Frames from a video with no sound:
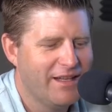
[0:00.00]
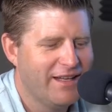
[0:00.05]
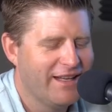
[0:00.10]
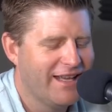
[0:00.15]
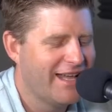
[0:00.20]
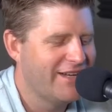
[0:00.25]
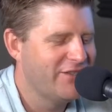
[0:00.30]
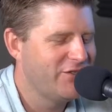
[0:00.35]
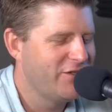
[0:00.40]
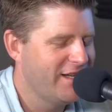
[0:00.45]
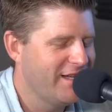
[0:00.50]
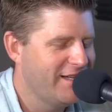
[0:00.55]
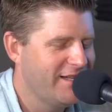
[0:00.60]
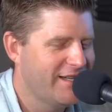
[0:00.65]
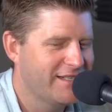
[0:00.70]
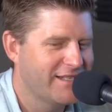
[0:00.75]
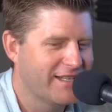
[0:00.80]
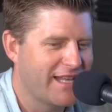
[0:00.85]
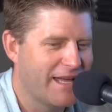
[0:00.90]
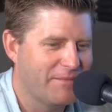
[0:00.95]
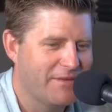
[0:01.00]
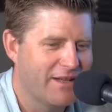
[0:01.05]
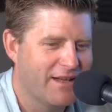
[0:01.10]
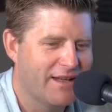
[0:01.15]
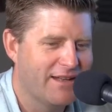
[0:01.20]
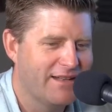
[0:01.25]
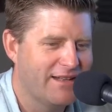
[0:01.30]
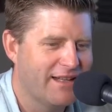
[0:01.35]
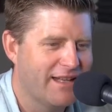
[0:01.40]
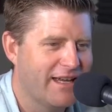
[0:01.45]
and she just kept
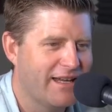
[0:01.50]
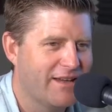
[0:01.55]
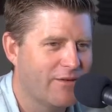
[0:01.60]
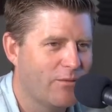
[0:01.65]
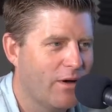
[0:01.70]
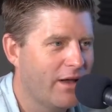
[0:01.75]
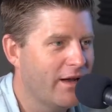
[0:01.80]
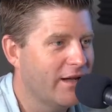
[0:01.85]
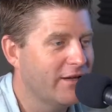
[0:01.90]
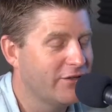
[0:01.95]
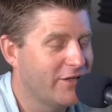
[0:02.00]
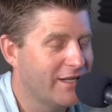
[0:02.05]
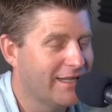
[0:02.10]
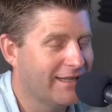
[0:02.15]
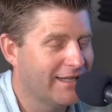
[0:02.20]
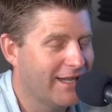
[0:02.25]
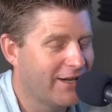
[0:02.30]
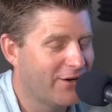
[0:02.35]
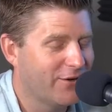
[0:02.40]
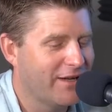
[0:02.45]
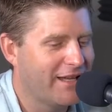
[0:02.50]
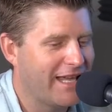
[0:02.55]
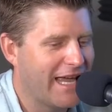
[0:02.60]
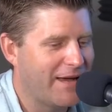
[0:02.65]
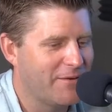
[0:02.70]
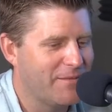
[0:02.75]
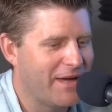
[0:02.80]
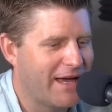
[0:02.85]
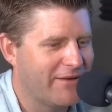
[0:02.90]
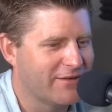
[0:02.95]
on like, what? She literally came
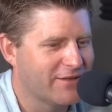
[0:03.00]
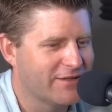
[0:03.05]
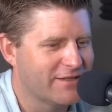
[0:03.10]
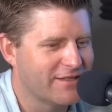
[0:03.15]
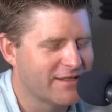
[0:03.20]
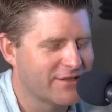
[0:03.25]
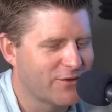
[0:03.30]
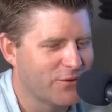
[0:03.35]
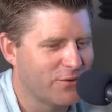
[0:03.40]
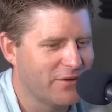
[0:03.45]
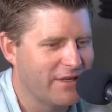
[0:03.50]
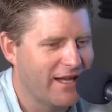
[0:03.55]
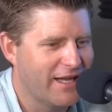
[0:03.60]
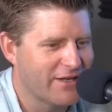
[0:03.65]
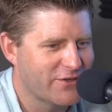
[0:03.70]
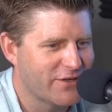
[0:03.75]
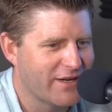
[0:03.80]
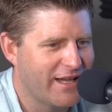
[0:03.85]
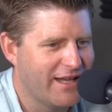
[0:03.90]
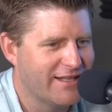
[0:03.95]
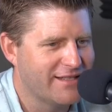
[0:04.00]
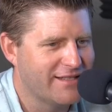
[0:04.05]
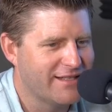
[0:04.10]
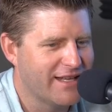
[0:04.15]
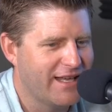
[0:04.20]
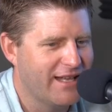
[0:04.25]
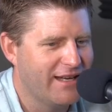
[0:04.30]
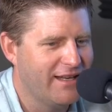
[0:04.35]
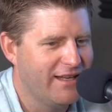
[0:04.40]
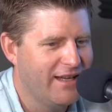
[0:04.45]
to me after school yesterday and
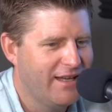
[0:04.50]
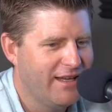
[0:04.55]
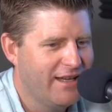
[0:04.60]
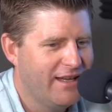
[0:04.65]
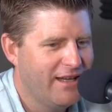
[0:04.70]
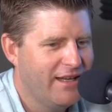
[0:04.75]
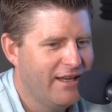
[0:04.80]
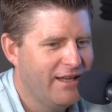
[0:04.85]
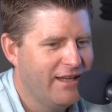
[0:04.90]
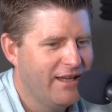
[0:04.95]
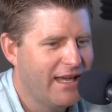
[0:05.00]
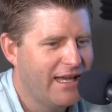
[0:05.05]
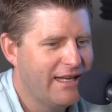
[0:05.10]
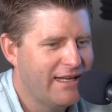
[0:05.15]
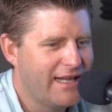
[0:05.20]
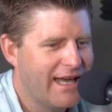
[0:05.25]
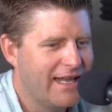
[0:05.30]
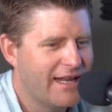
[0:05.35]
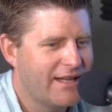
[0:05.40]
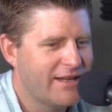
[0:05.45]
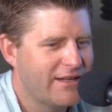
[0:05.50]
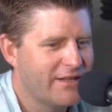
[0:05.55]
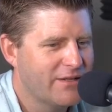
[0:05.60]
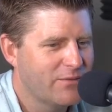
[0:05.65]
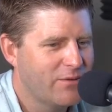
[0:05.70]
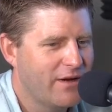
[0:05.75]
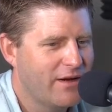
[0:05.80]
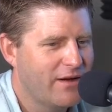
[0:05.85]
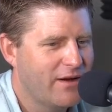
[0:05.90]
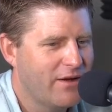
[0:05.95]
said, hey, Dad, I just
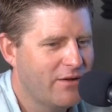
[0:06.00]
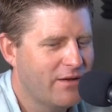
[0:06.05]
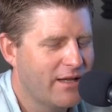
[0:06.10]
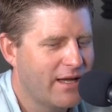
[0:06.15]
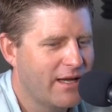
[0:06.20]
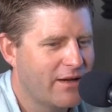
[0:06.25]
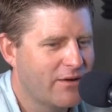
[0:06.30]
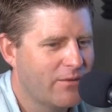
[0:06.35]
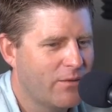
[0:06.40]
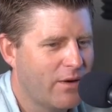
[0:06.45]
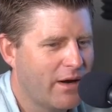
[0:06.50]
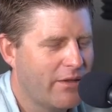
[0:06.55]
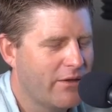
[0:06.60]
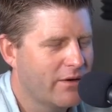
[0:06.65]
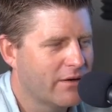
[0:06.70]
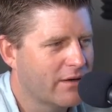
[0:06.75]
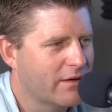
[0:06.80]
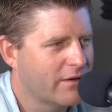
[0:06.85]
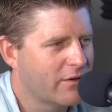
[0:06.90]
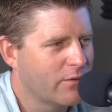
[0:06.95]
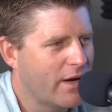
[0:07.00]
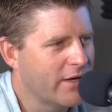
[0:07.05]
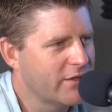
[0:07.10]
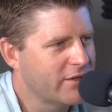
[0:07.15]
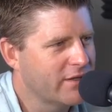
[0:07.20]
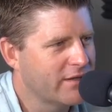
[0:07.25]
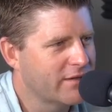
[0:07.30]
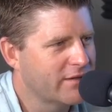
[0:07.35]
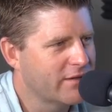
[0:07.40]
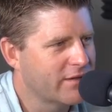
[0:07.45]
want to know, like, what other
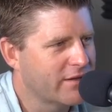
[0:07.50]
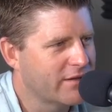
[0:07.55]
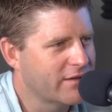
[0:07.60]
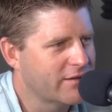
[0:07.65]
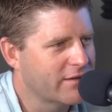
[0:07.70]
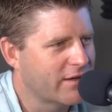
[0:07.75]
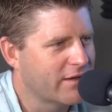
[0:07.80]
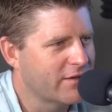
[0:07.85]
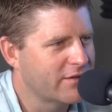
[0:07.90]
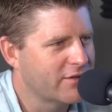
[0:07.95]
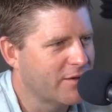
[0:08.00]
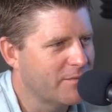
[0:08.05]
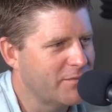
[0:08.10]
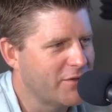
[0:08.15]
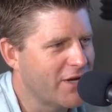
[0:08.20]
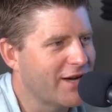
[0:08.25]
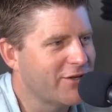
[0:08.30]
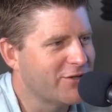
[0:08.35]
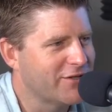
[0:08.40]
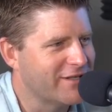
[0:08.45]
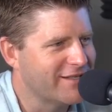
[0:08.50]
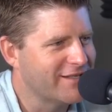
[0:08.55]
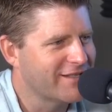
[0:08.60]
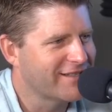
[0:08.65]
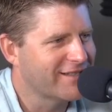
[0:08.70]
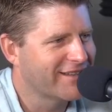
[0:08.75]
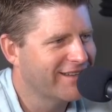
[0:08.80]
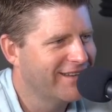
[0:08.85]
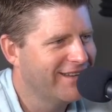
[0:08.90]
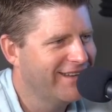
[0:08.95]
questions or concerns or
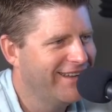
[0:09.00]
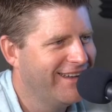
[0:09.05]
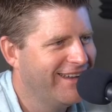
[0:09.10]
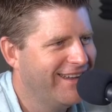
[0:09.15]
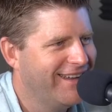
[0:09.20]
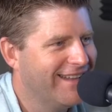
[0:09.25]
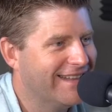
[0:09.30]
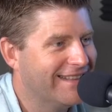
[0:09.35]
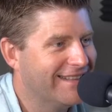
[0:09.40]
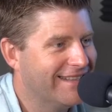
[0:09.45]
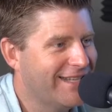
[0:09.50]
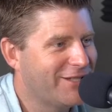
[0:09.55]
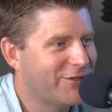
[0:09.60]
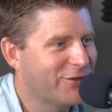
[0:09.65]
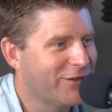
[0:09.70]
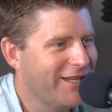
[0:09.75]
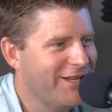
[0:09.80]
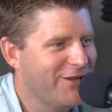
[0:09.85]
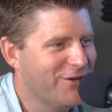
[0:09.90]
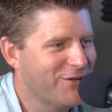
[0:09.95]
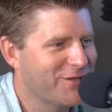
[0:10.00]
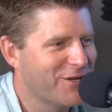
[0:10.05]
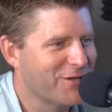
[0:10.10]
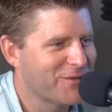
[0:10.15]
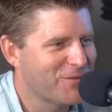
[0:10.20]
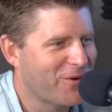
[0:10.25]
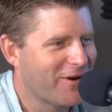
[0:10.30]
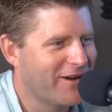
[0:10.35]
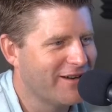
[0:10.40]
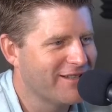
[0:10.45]
objections? Literally use
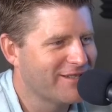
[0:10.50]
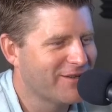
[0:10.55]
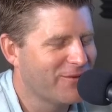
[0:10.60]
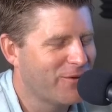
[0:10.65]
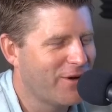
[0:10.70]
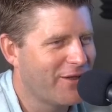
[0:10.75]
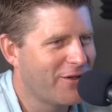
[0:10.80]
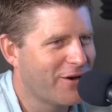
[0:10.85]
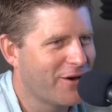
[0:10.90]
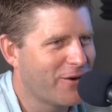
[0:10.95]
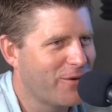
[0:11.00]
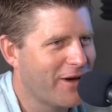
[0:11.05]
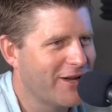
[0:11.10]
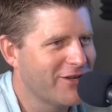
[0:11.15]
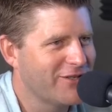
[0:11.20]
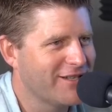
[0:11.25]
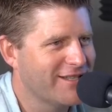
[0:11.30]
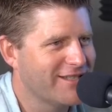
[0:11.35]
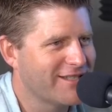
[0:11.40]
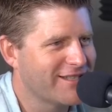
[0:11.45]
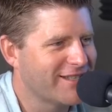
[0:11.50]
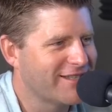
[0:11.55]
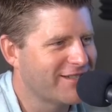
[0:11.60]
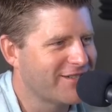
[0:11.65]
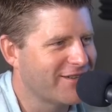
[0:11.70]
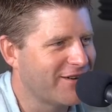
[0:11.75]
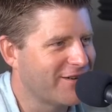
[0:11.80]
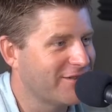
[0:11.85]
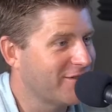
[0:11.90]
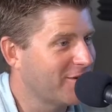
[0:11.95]
those words. What other questions,
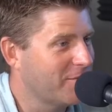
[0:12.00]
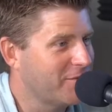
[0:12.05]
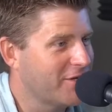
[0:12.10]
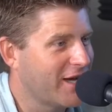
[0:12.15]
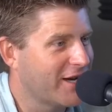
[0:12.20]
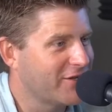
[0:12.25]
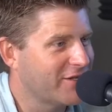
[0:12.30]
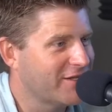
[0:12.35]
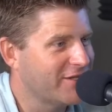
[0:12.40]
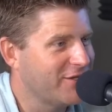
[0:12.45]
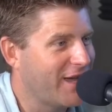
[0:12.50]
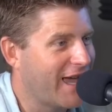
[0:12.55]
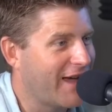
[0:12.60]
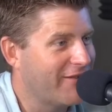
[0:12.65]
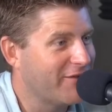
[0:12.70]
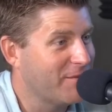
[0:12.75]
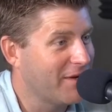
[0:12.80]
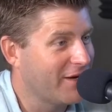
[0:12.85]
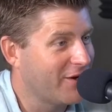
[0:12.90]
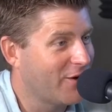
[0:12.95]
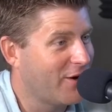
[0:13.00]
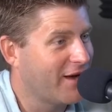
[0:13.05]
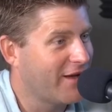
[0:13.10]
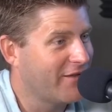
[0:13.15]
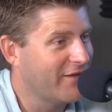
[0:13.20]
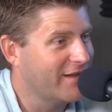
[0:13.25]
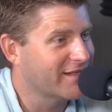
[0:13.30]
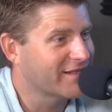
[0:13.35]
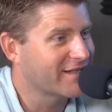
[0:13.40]
concerns, or objections do you have to me going on this? She's been